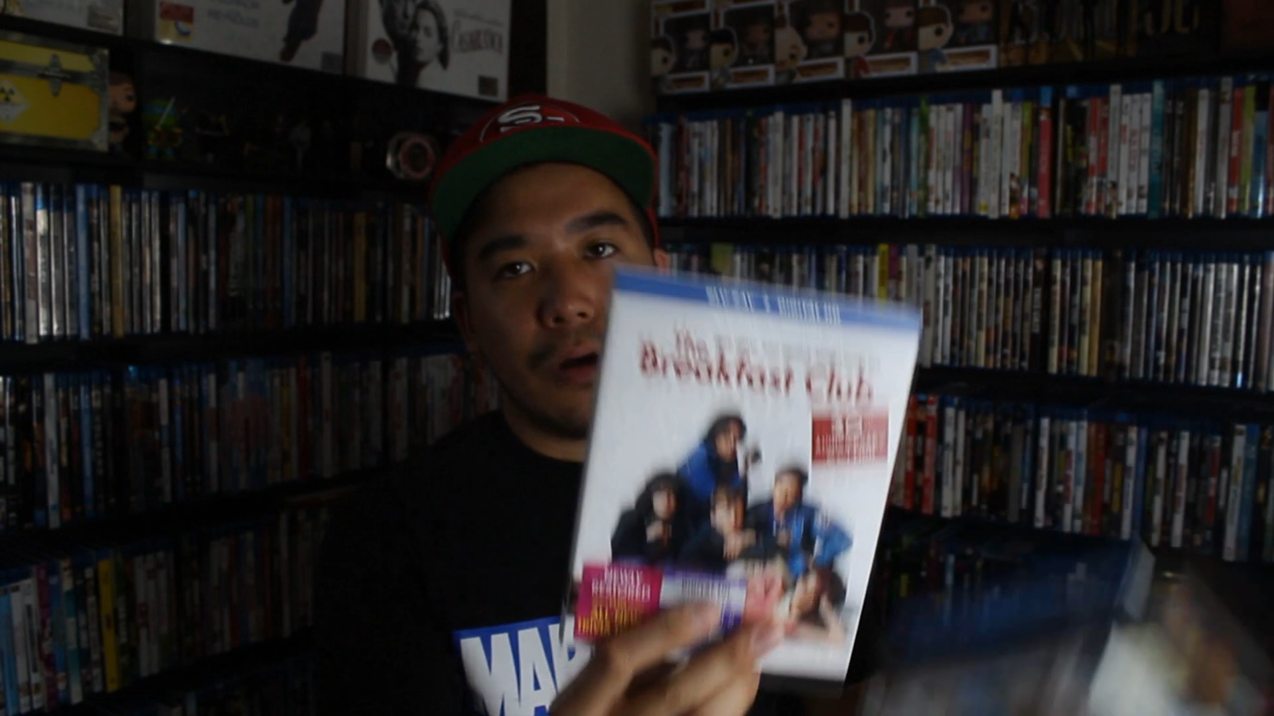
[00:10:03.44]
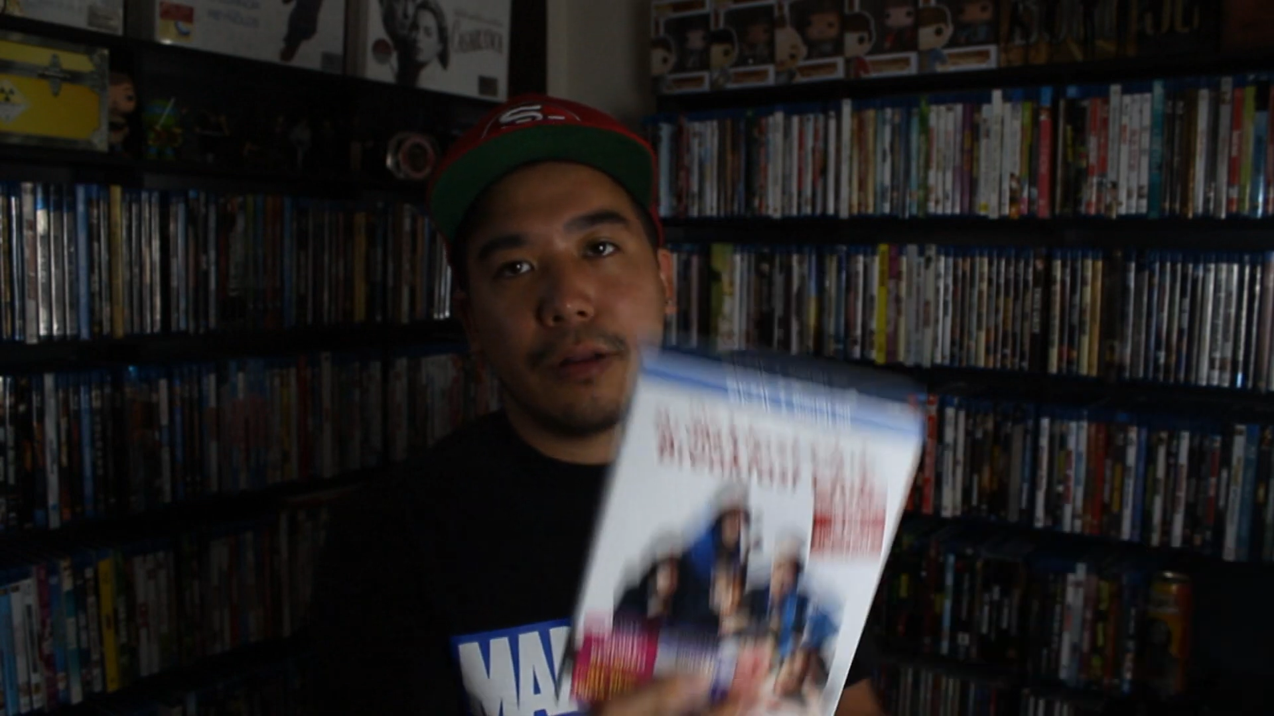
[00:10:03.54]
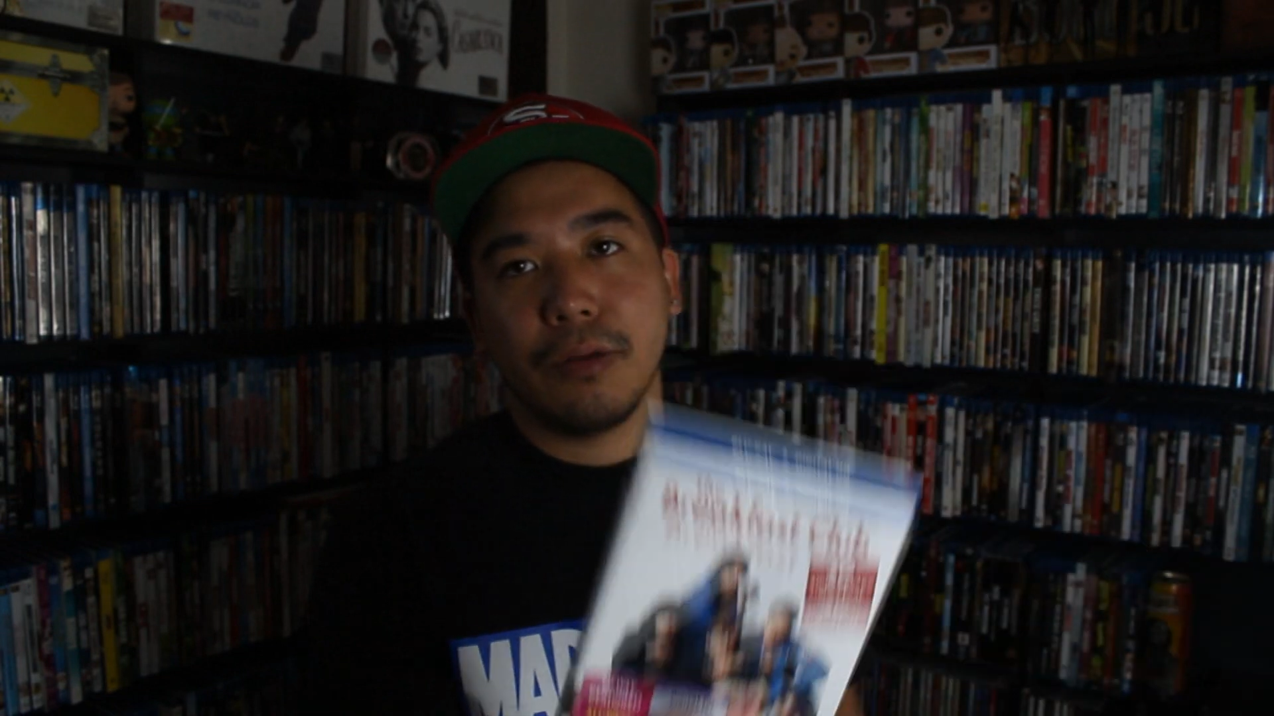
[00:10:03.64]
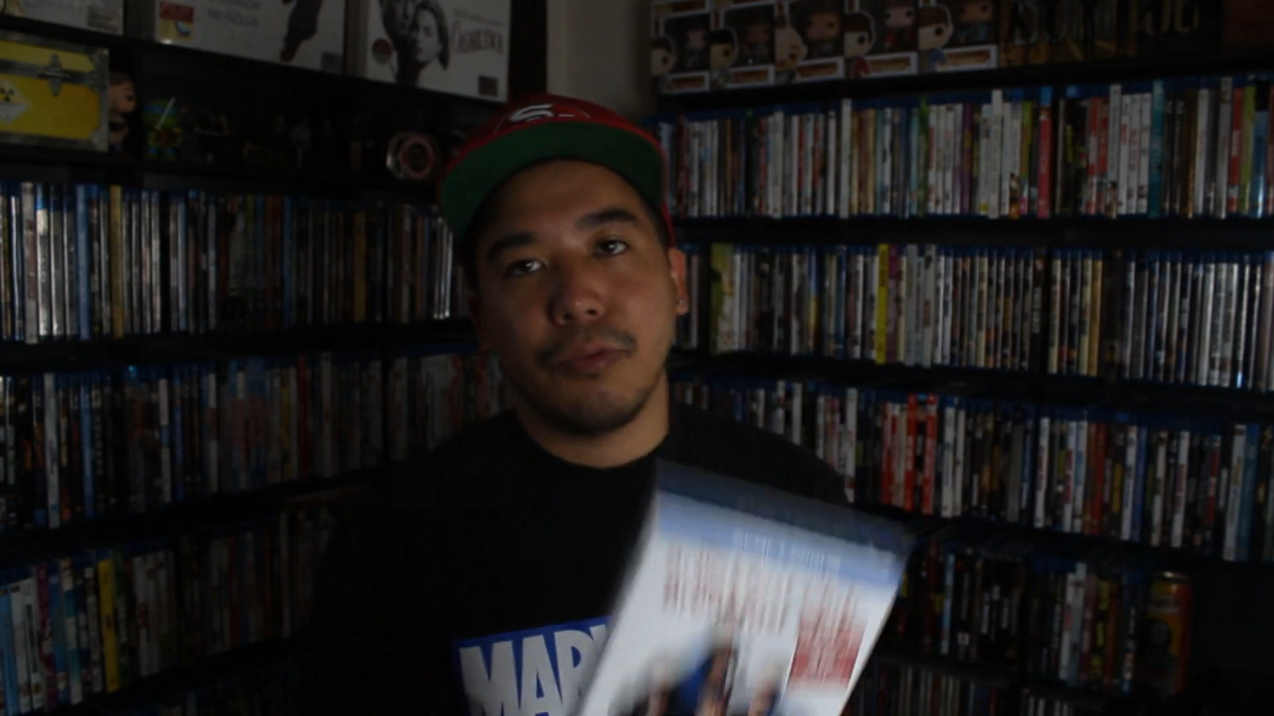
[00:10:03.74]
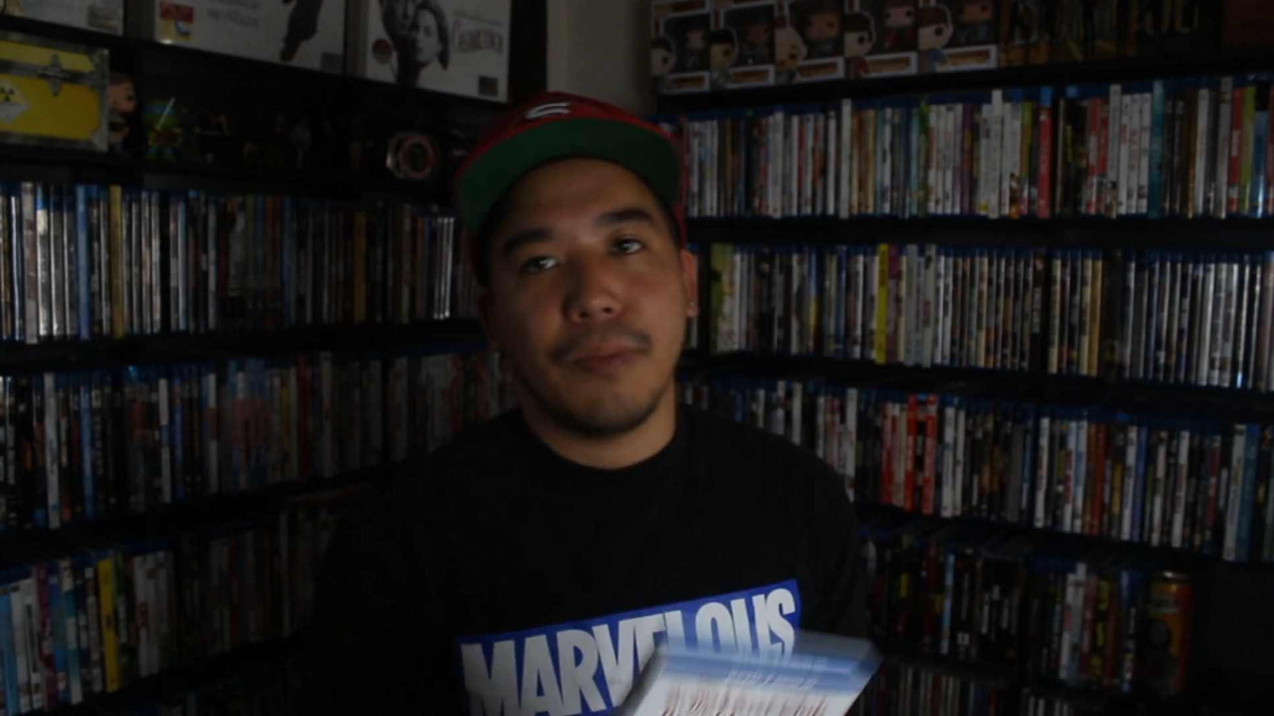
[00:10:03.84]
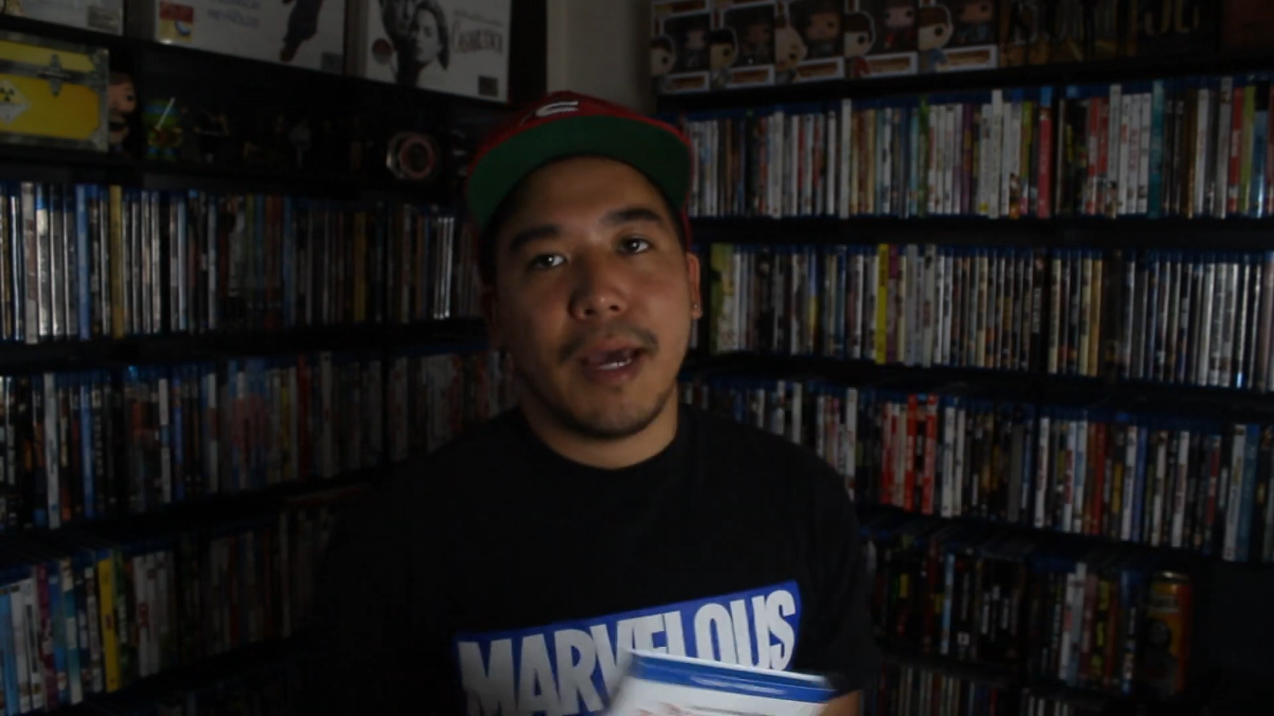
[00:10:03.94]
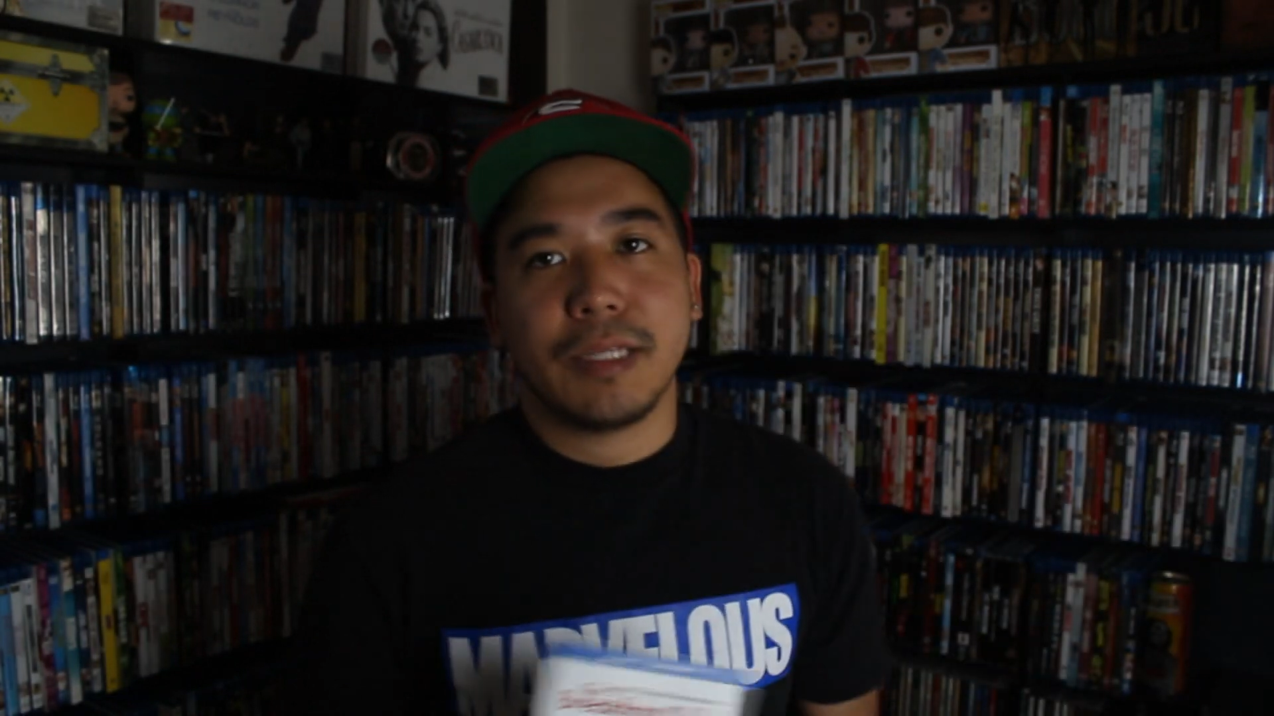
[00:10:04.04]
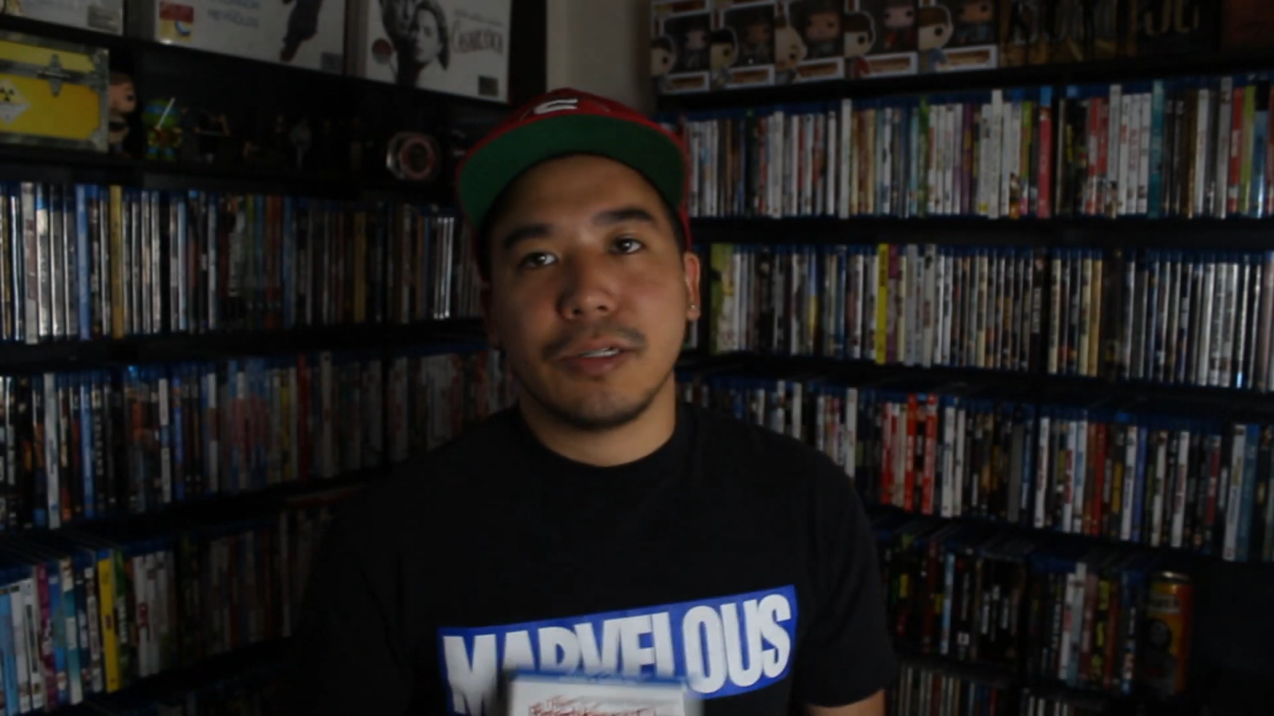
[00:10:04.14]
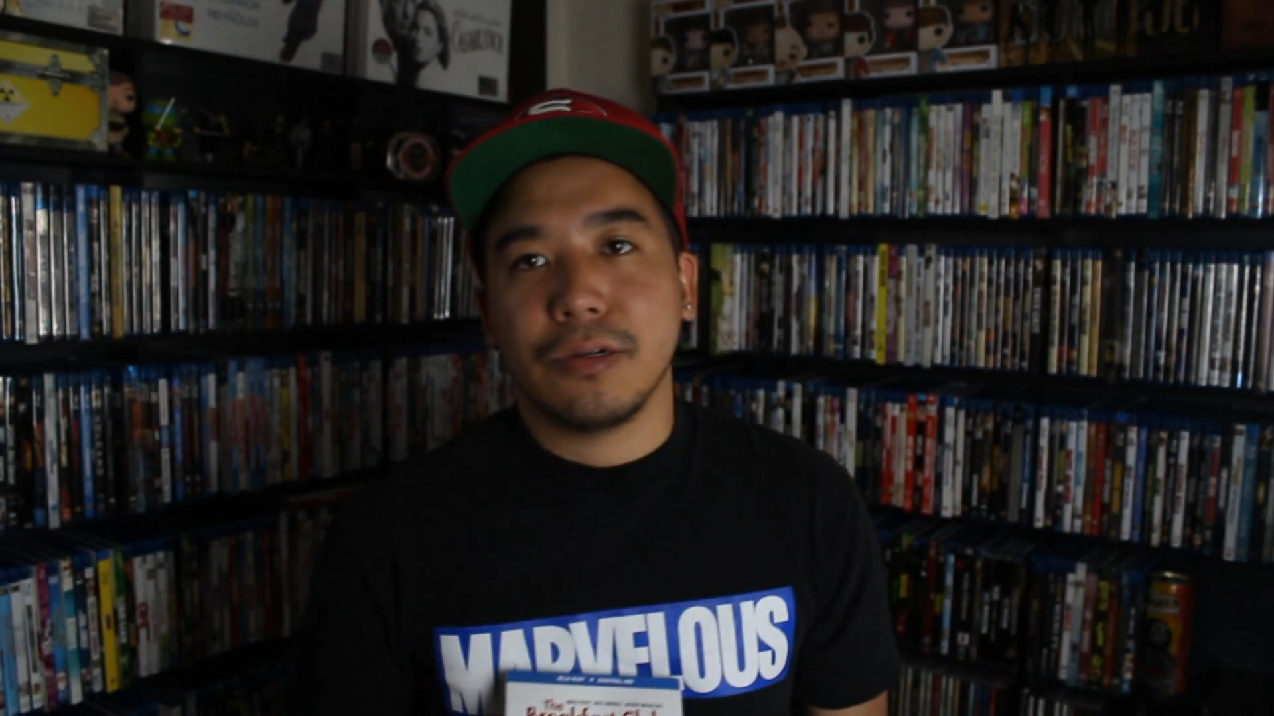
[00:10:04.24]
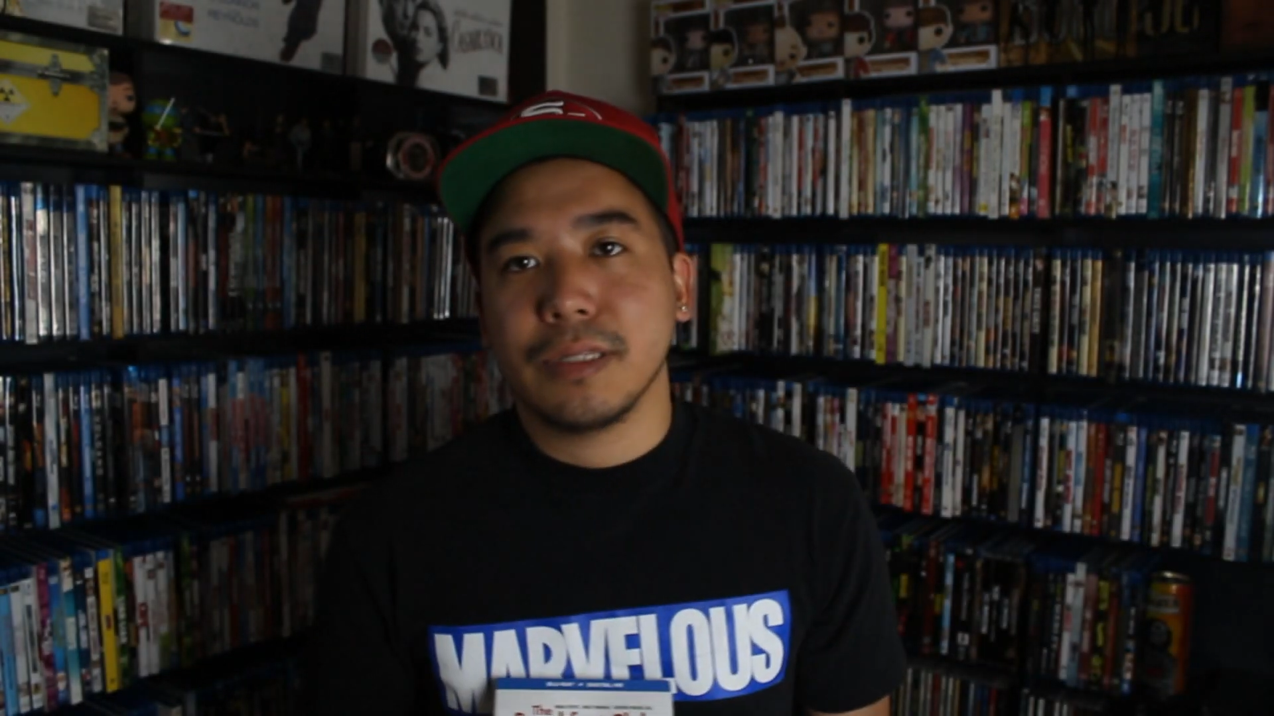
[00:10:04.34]
all the
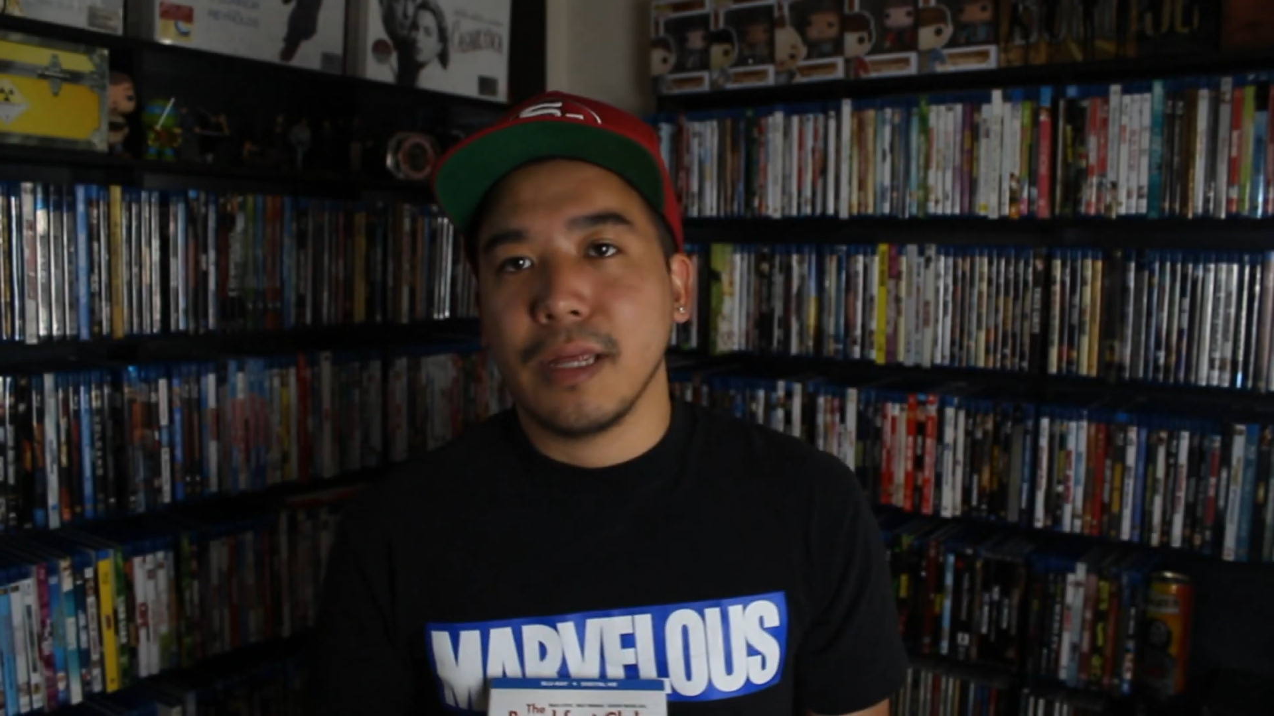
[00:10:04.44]
remasters